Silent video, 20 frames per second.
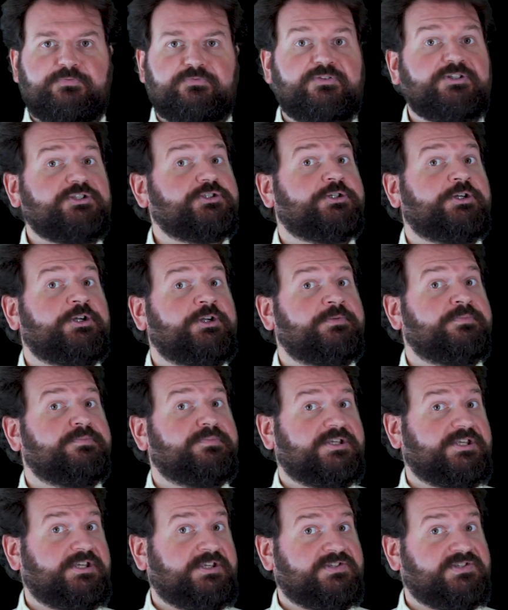the turn
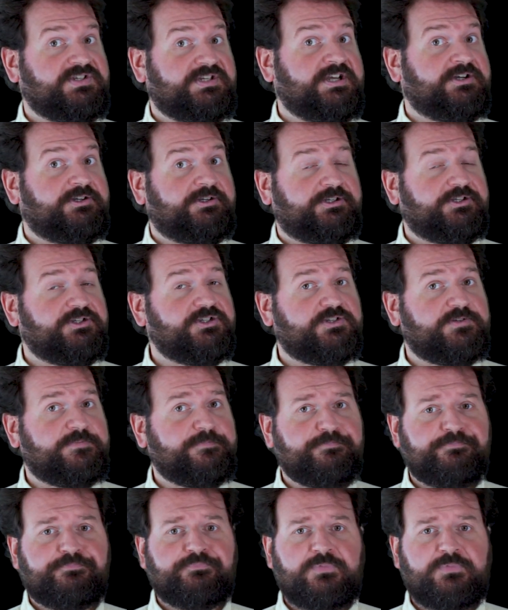begins in earnest.